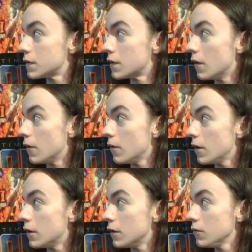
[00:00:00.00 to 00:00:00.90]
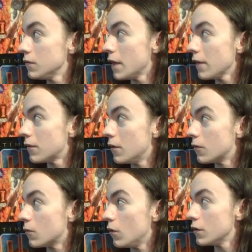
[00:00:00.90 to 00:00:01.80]
though, a new Death Note
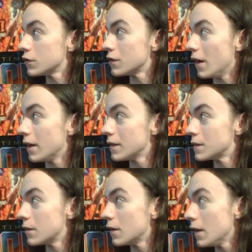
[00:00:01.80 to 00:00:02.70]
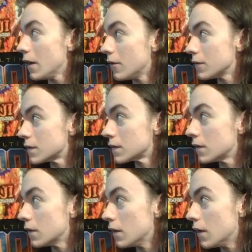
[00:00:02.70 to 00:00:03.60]
one-shot has been announced
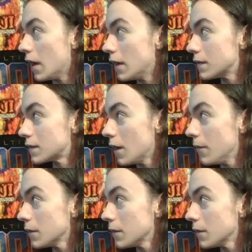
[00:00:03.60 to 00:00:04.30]
and is coming